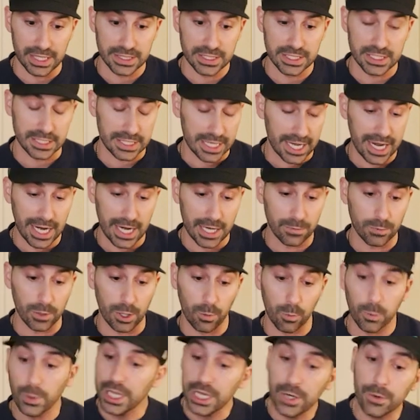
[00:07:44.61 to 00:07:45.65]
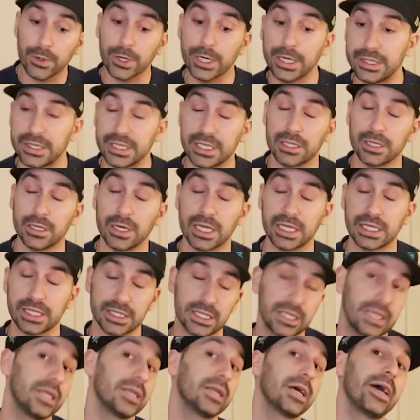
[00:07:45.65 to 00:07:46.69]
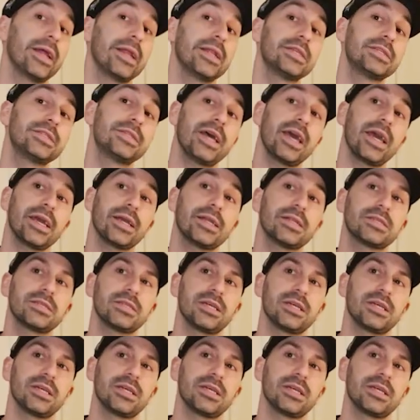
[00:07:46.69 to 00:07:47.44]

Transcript: stayed while we were in the United States,